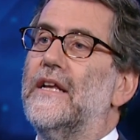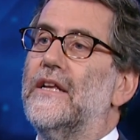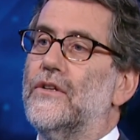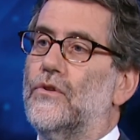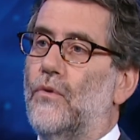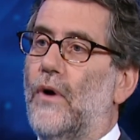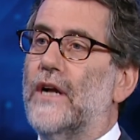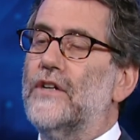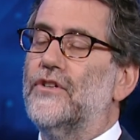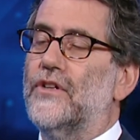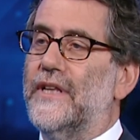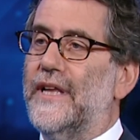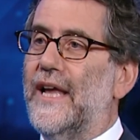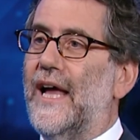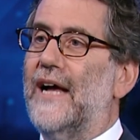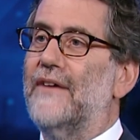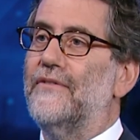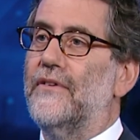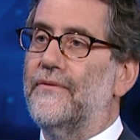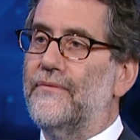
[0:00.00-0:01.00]
to actually
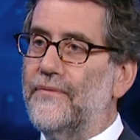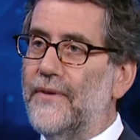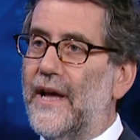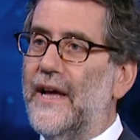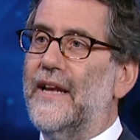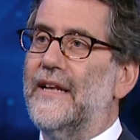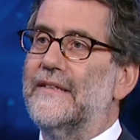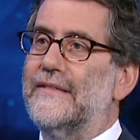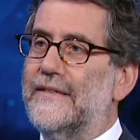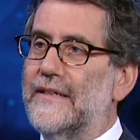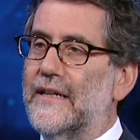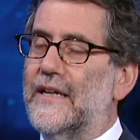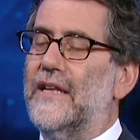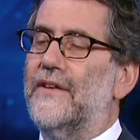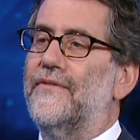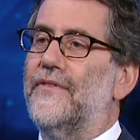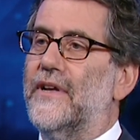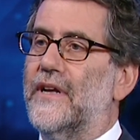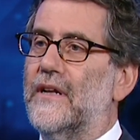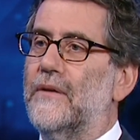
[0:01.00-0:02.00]
have a very
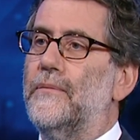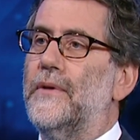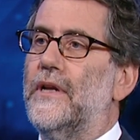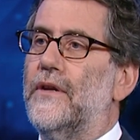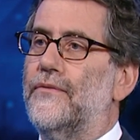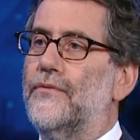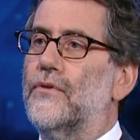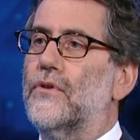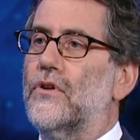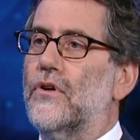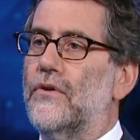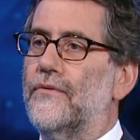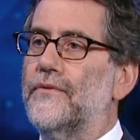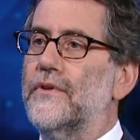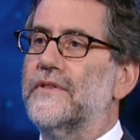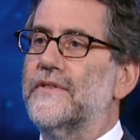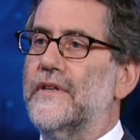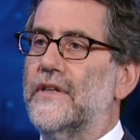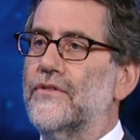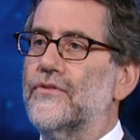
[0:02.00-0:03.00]
significant, meaningful
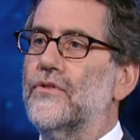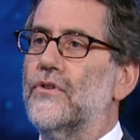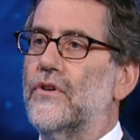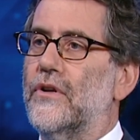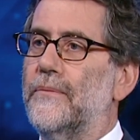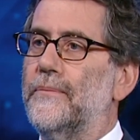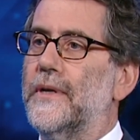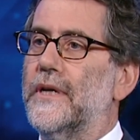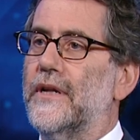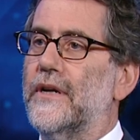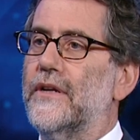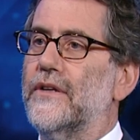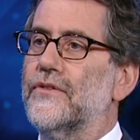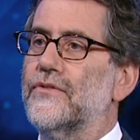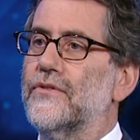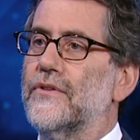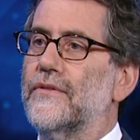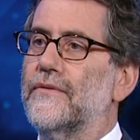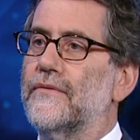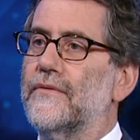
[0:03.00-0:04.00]
conversation on
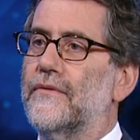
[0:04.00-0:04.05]
immigration